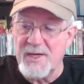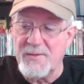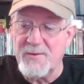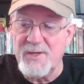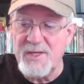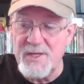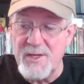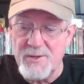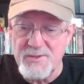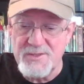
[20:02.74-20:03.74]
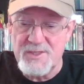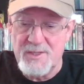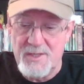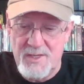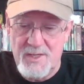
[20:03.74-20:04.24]
30 years
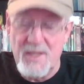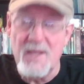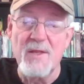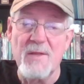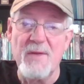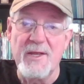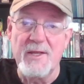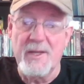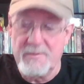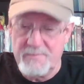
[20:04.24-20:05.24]
in the making.